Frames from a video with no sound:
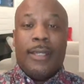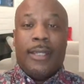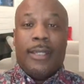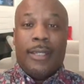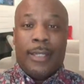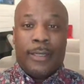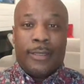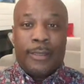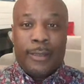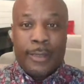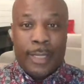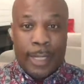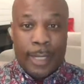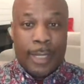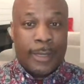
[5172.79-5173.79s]
If the
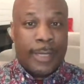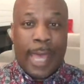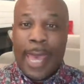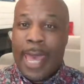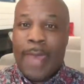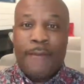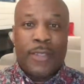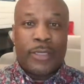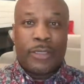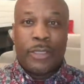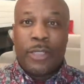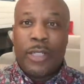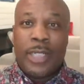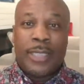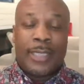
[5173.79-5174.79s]
offensive line
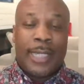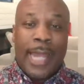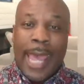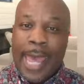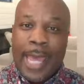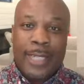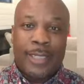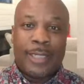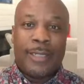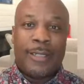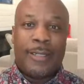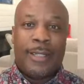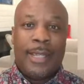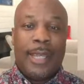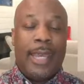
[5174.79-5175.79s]
is
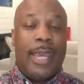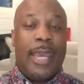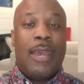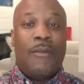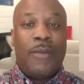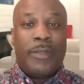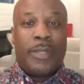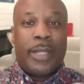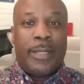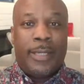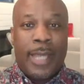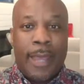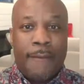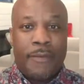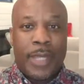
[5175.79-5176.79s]
half as good as
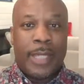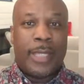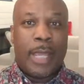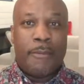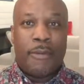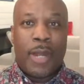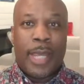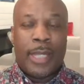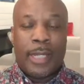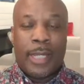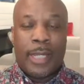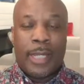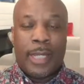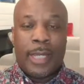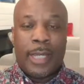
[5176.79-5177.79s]
last year, and
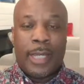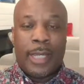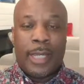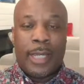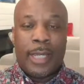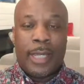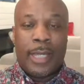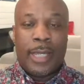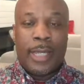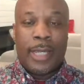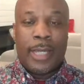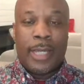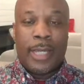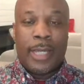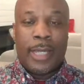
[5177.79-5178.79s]
with the depth that they're
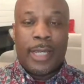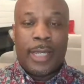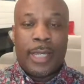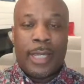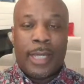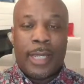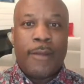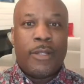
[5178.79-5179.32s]
bringing in,